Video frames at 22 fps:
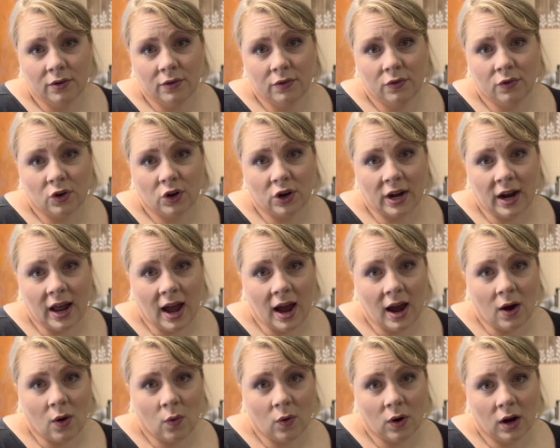for an
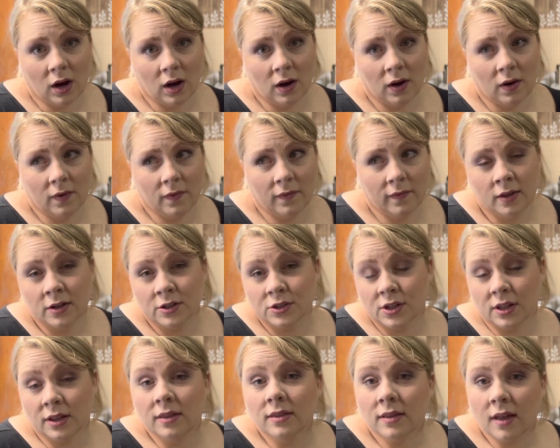hour. There's a
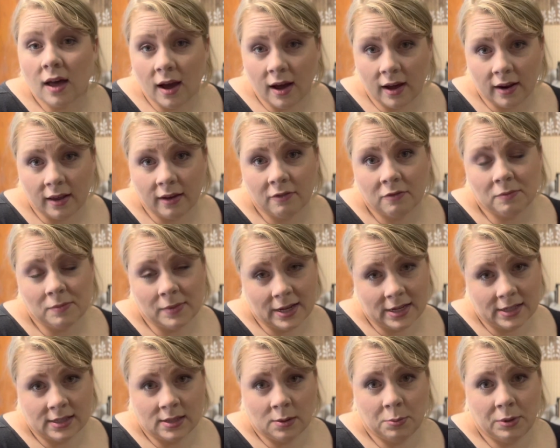lot of
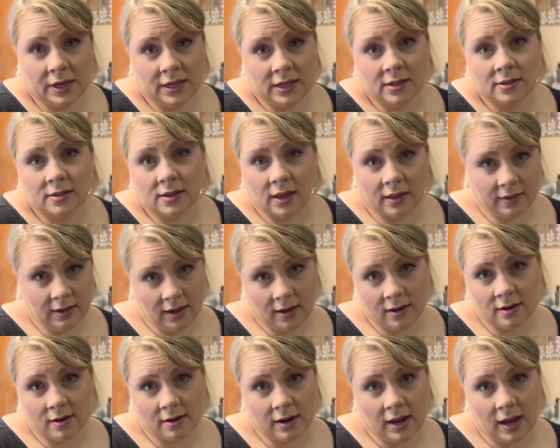mixed opinions on the
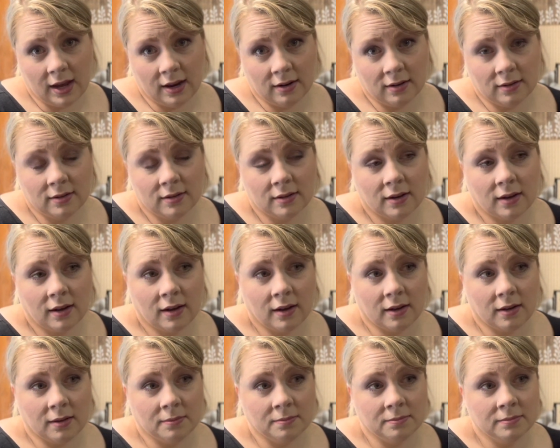internet.
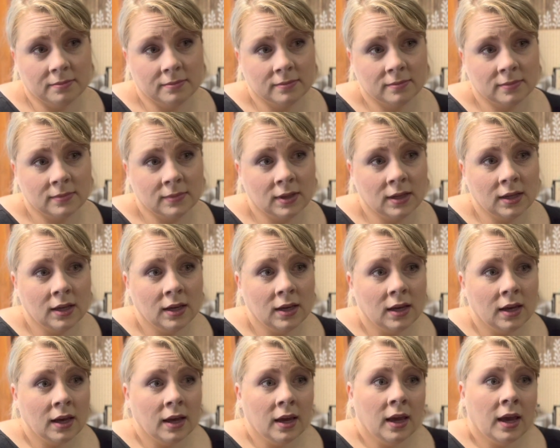
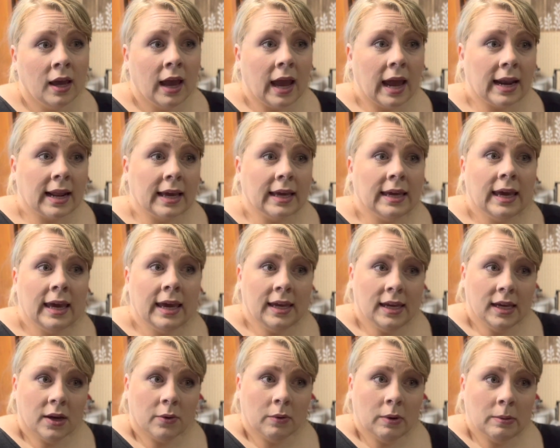And I
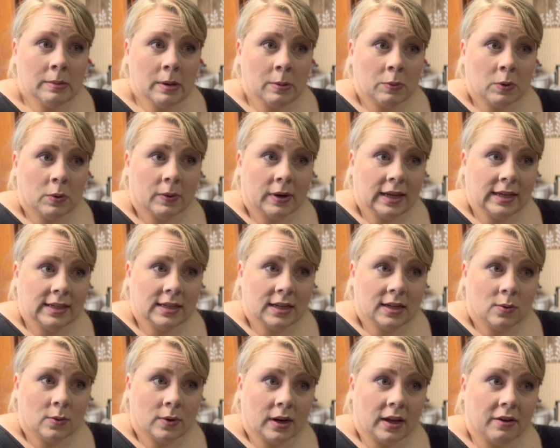can't remember what I did
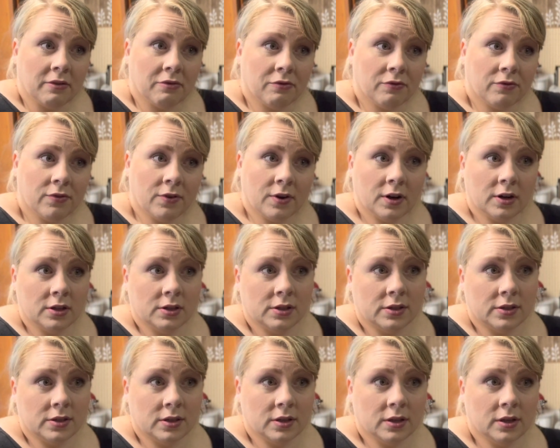when I
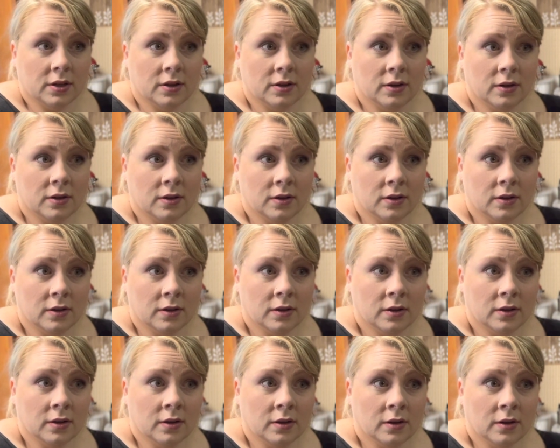first
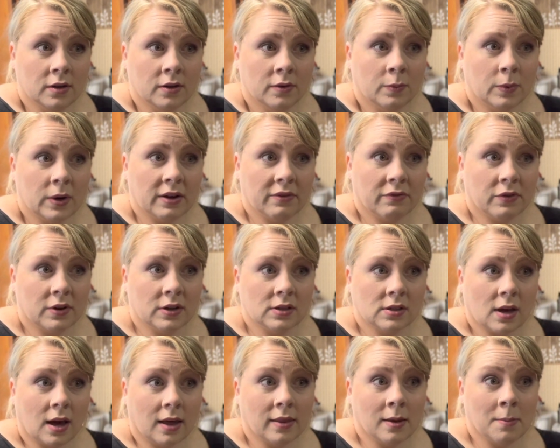
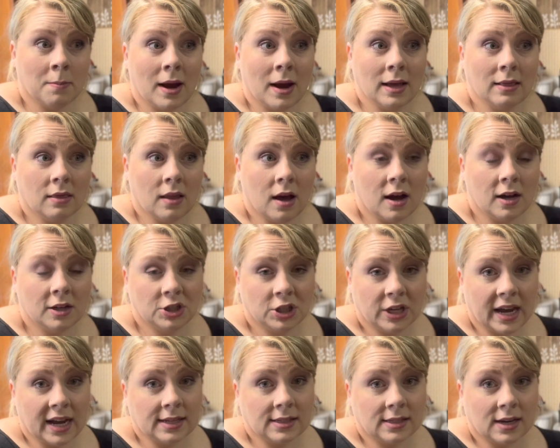got them. Lodge
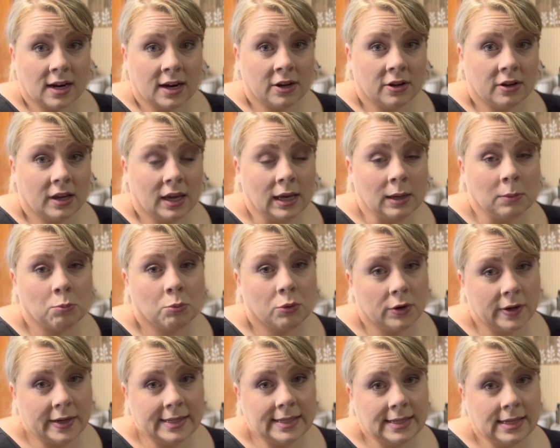cast iron came
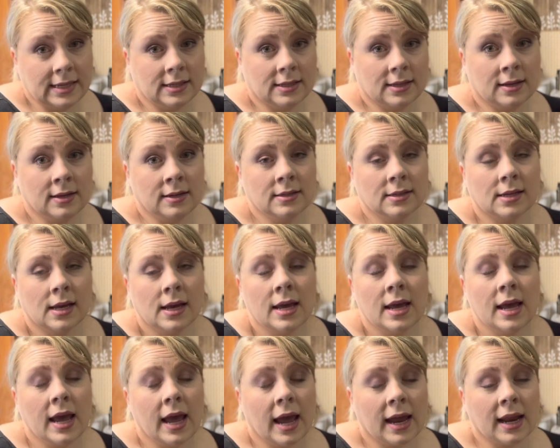pre-seasoned,
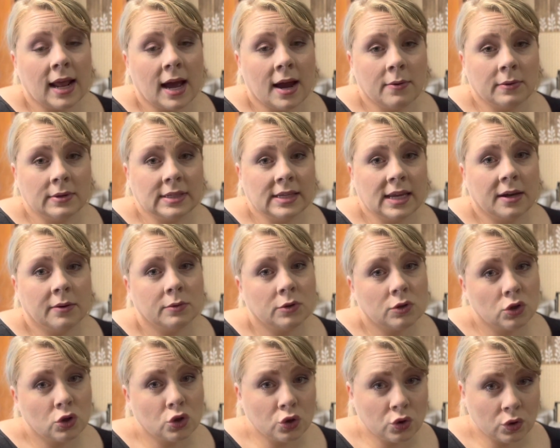and I would say it
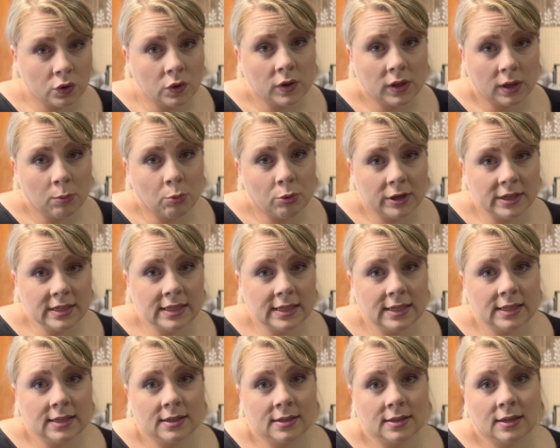was truly
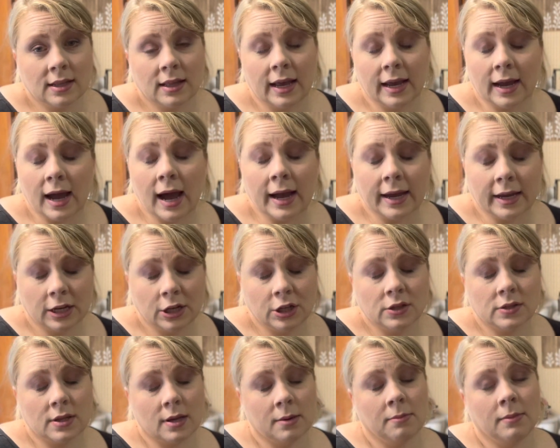pre-seasoned. Like I could
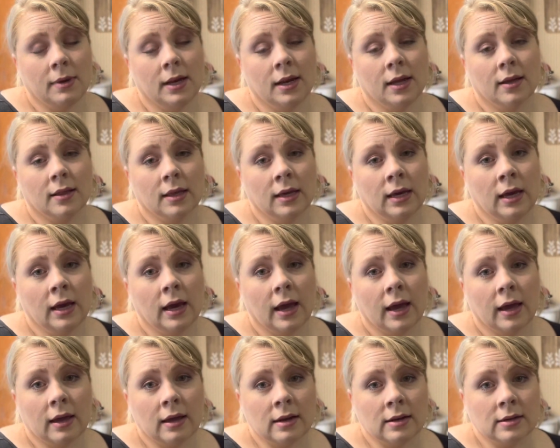use it immediately,
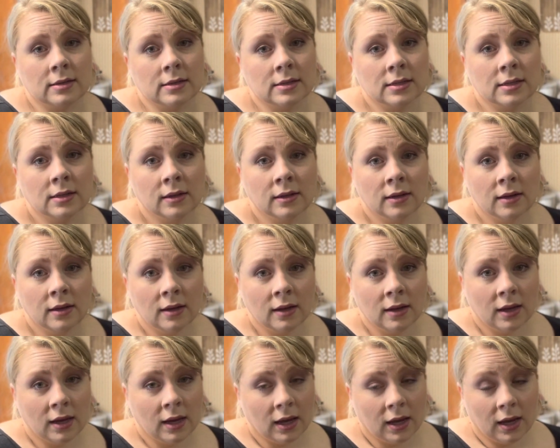and
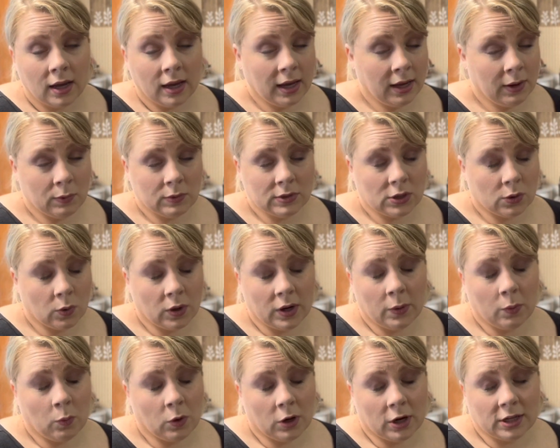it
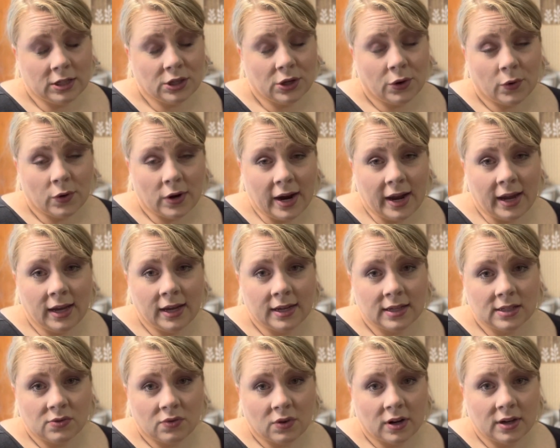worked great
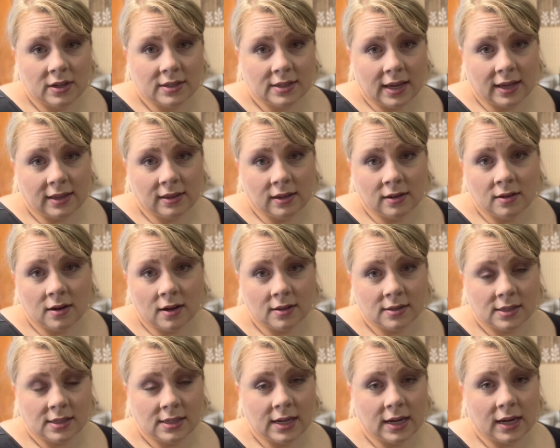as far as like the
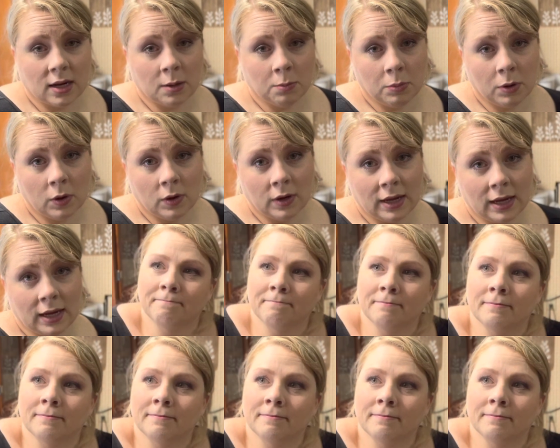non-stick component.